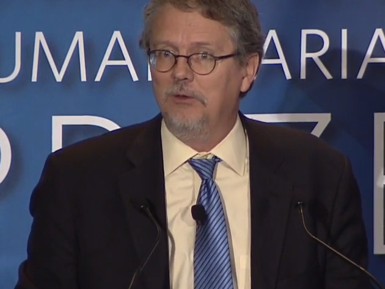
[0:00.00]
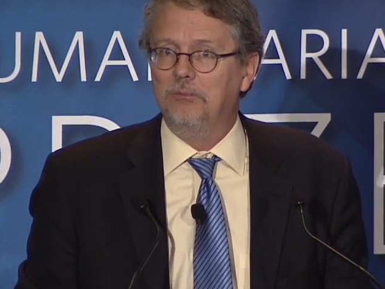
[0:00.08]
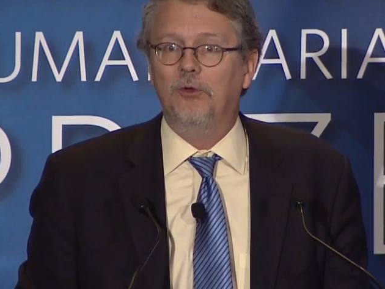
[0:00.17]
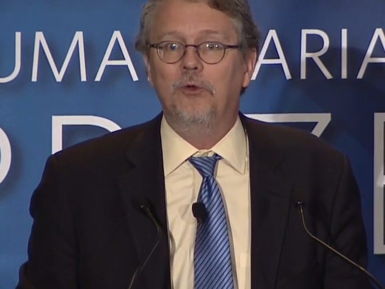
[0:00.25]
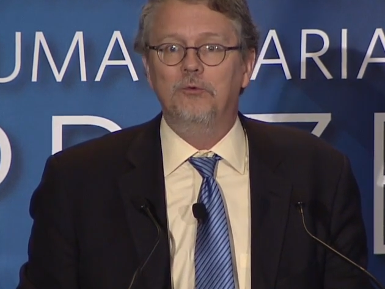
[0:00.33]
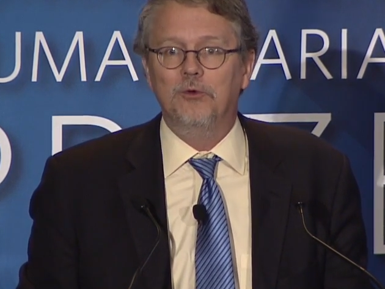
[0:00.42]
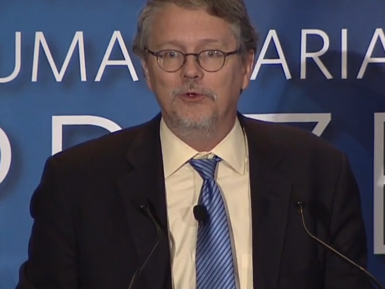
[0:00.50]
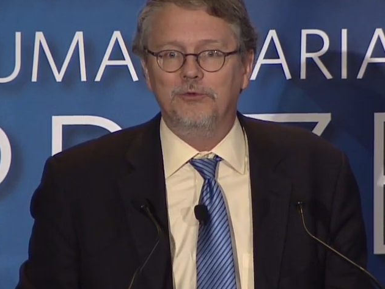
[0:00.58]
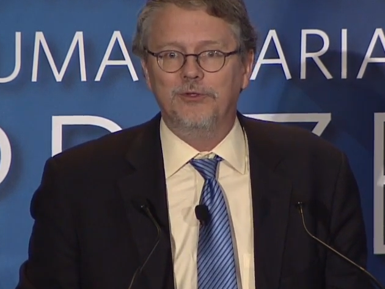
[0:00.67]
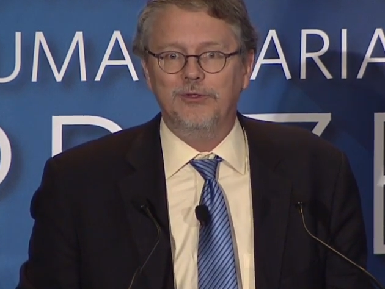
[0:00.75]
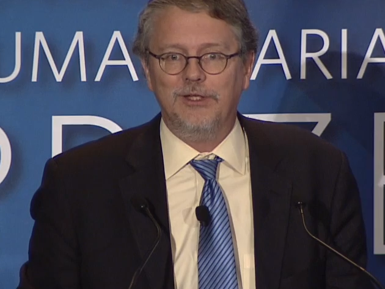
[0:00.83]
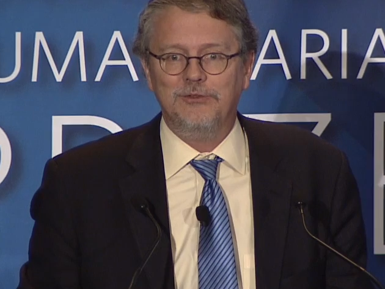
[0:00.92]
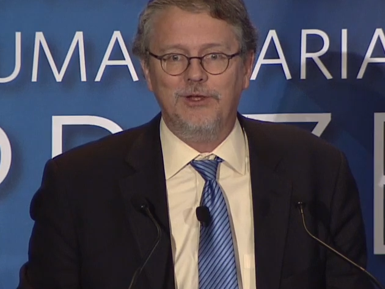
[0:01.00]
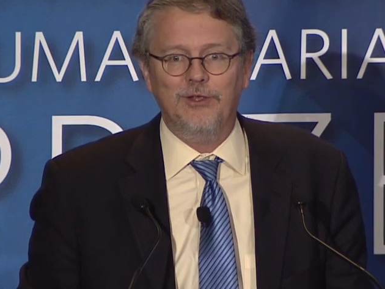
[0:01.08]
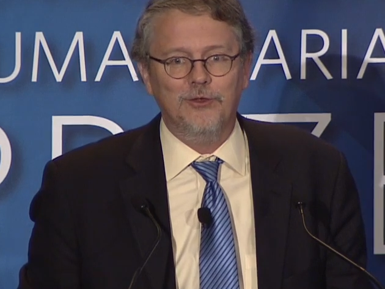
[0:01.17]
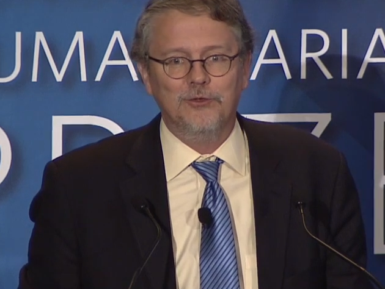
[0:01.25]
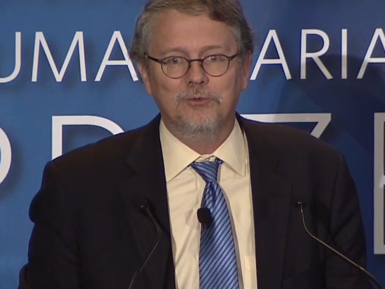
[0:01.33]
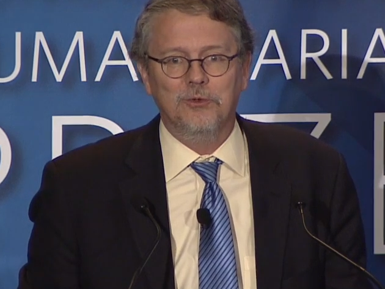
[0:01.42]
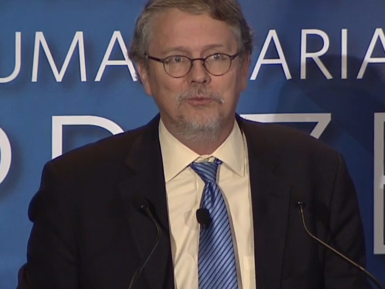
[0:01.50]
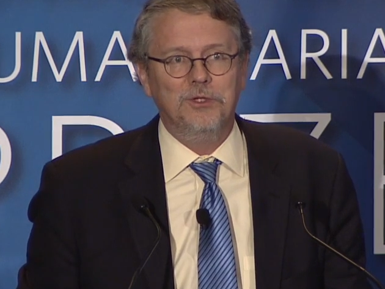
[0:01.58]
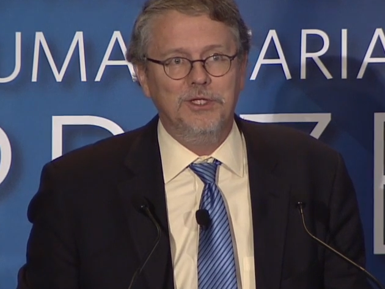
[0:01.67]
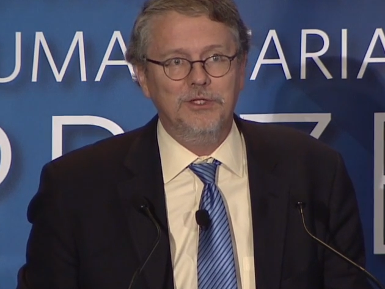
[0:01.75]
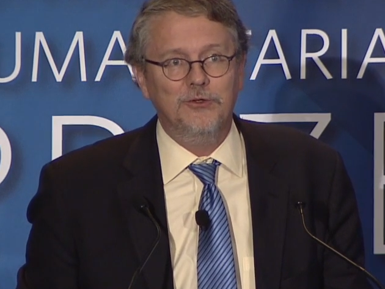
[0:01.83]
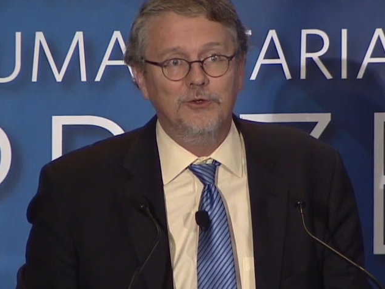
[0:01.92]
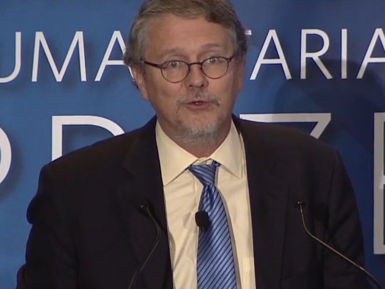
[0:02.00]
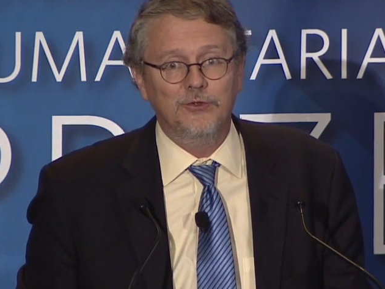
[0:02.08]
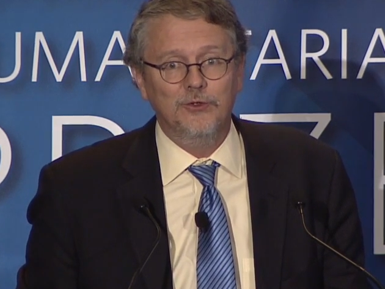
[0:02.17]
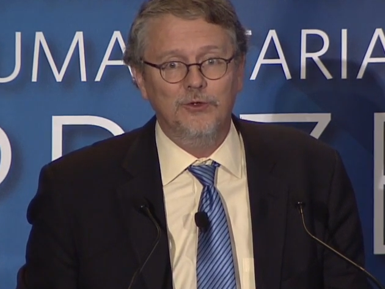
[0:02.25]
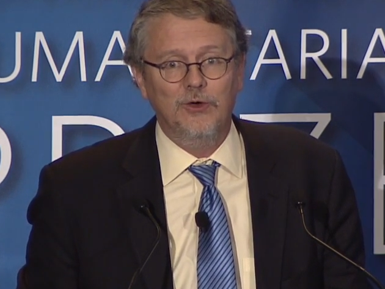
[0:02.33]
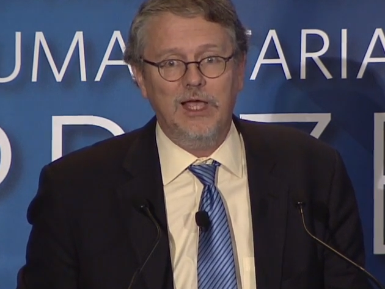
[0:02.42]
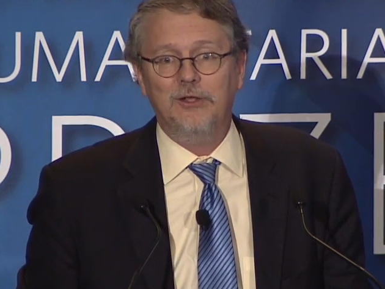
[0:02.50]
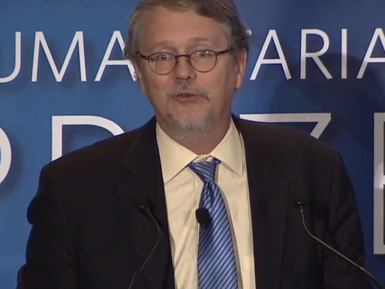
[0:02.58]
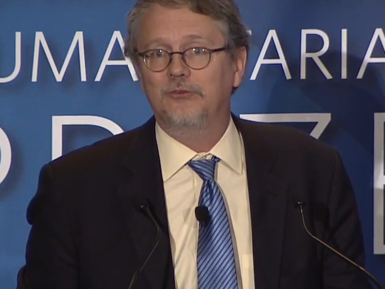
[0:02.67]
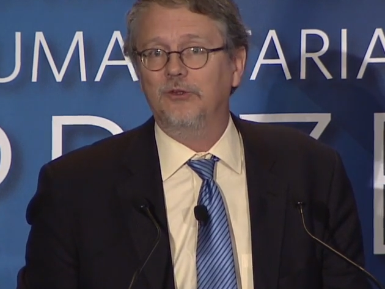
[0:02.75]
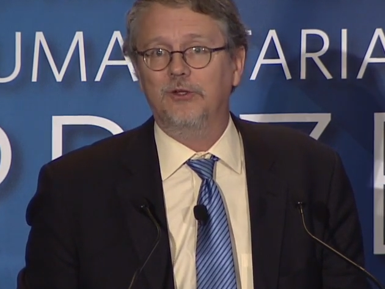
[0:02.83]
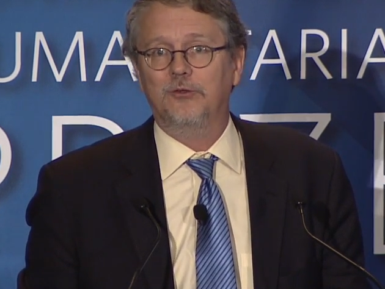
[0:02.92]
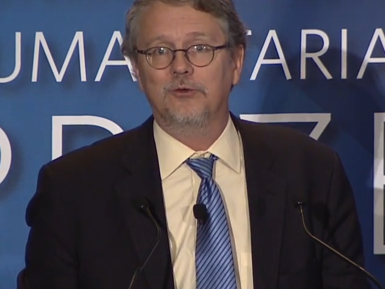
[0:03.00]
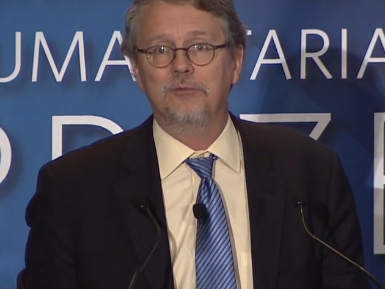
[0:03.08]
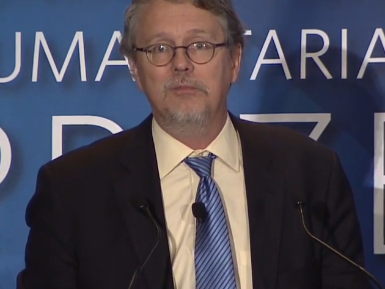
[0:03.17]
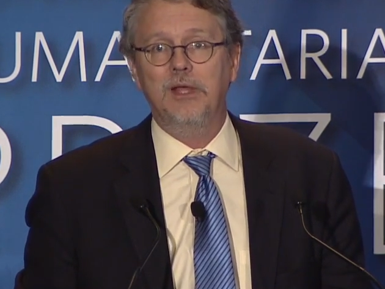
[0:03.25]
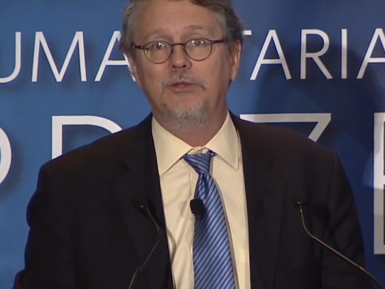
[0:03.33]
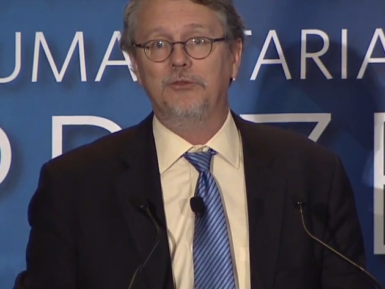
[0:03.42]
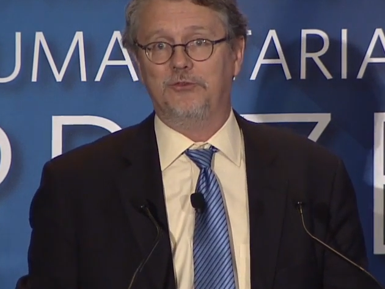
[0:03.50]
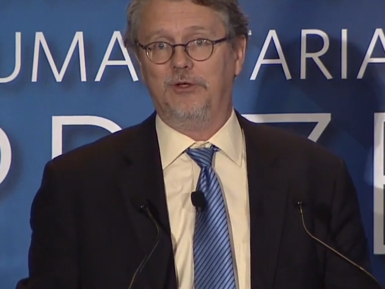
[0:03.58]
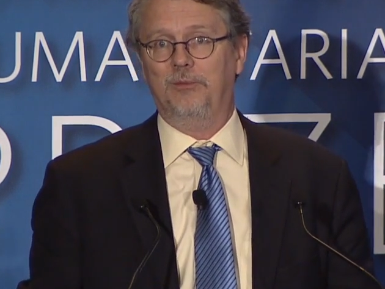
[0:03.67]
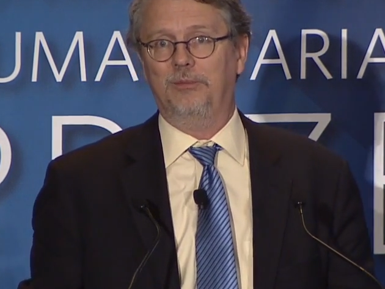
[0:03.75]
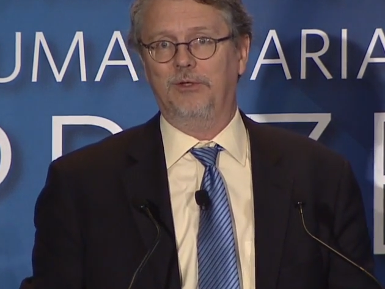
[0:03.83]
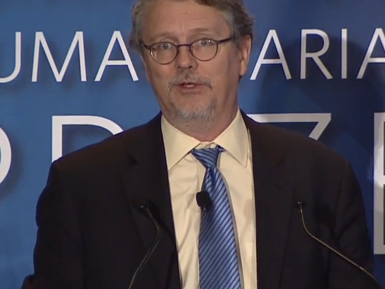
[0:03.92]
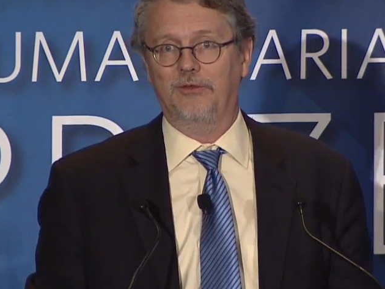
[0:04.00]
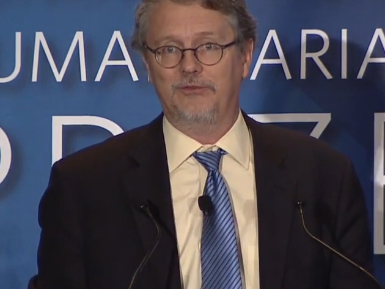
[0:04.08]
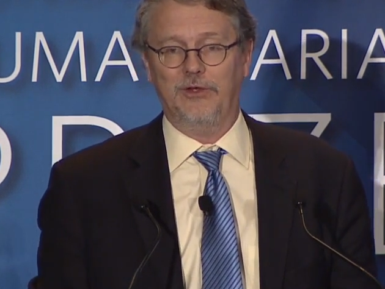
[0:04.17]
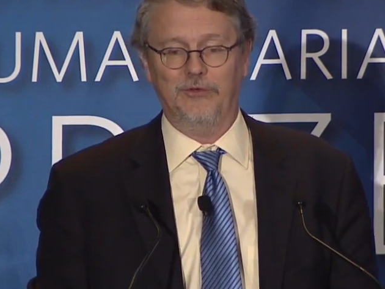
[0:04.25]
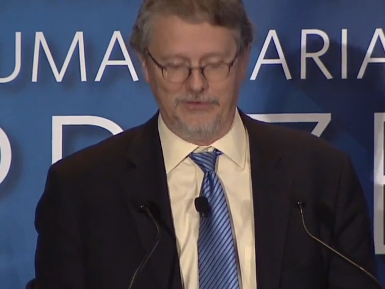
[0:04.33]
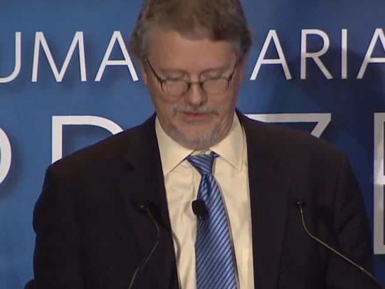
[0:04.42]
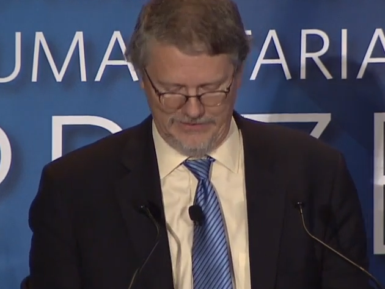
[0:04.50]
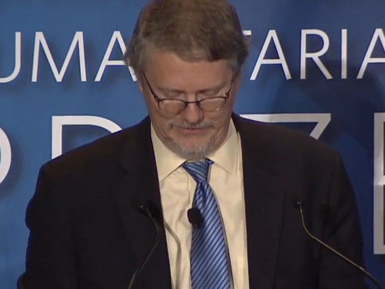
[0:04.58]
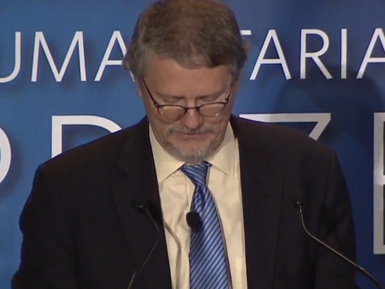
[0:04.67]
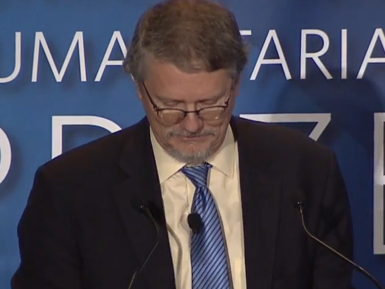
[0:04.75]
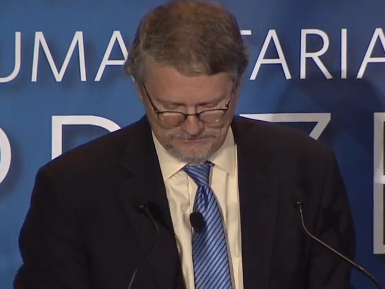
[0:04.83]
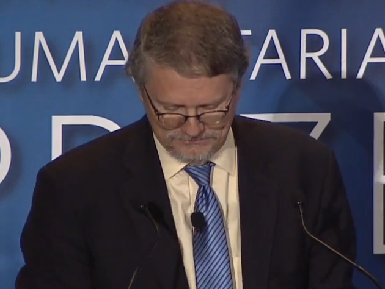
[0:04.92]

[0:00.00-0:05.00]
but who rose to that challenge when we needed her to and has done a tremendous job pulling this all together.